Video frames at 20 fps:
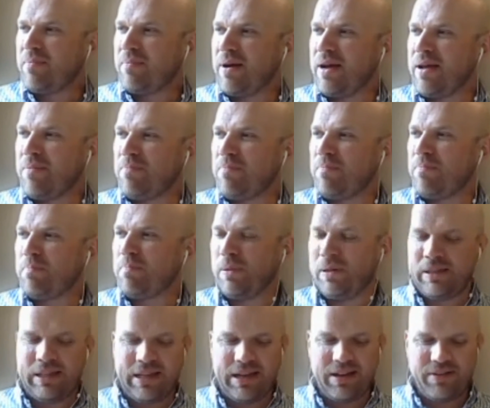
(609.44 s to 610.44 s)
My
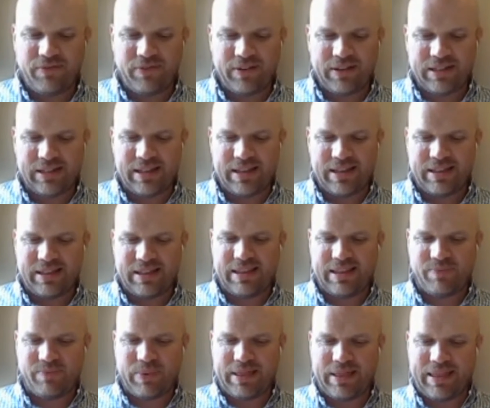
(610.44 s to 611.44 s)
belief is that
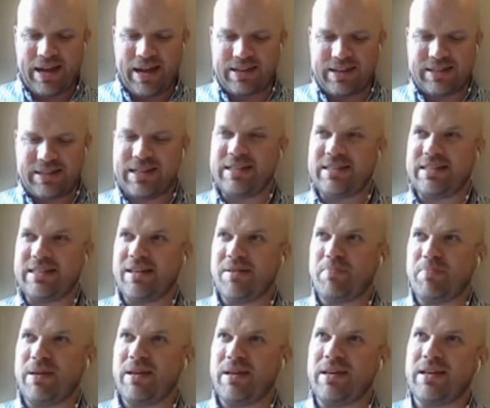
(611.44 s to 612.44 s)

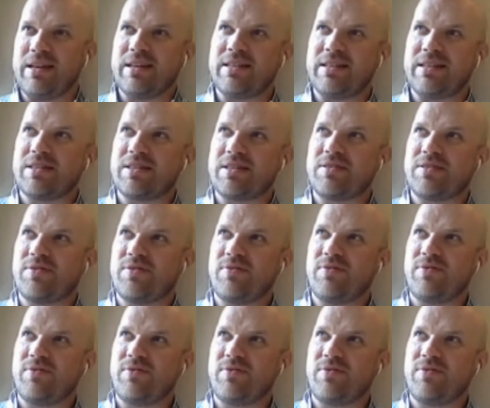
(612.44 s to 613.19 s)
TCP is